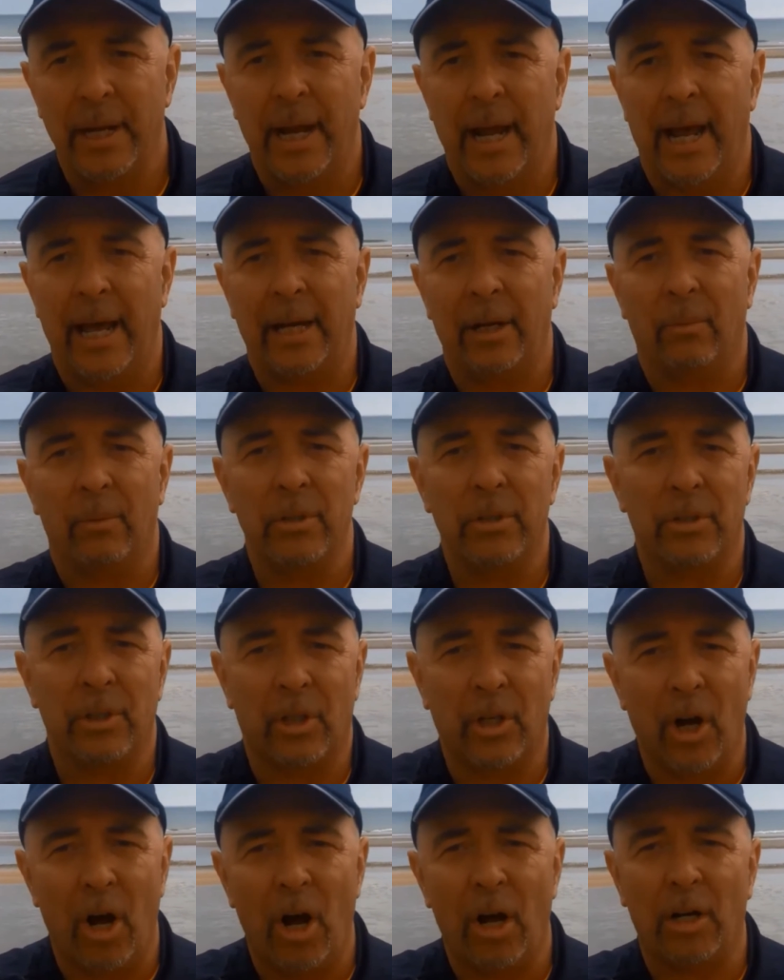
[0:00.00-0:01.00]
and it was to
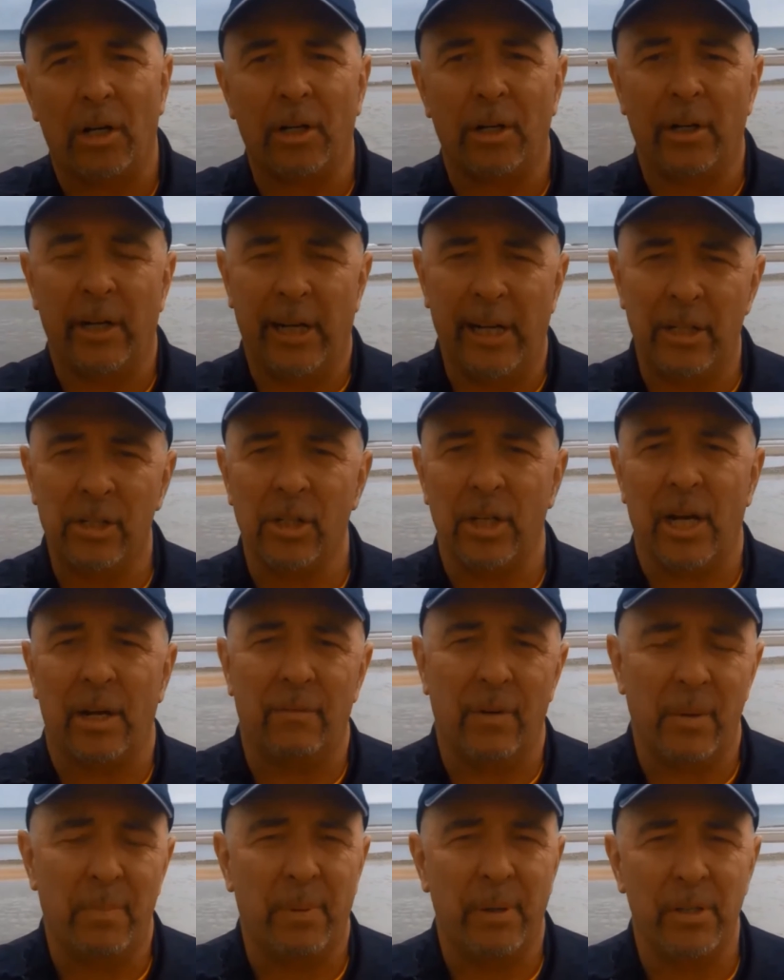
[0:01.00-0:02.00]
conquer each and
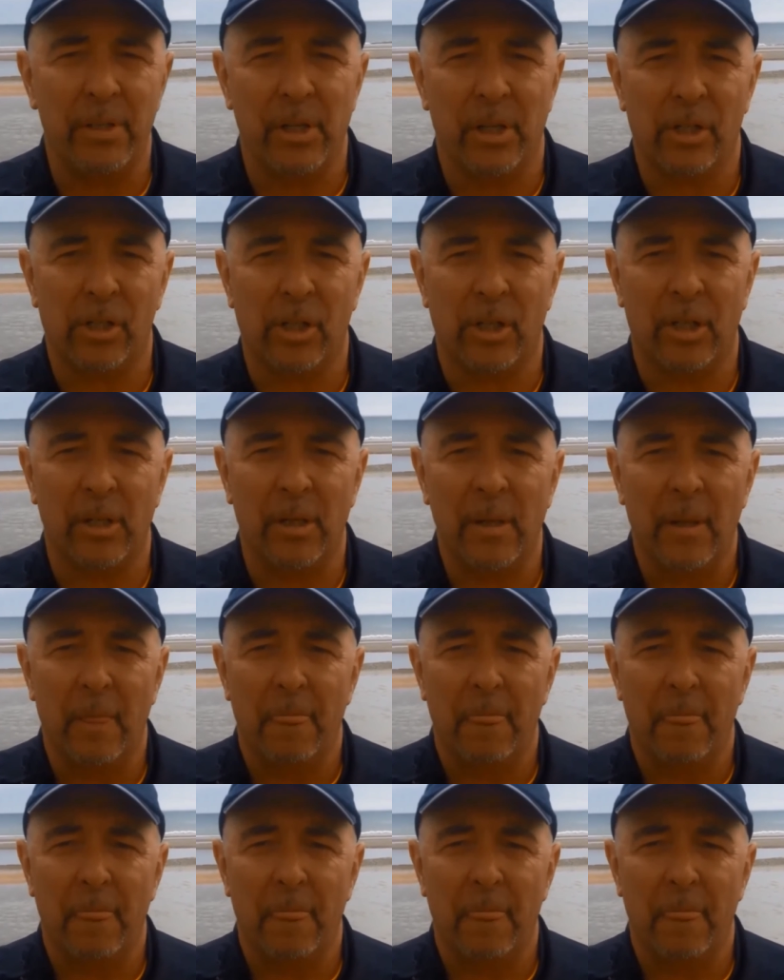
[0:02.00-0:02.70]
every position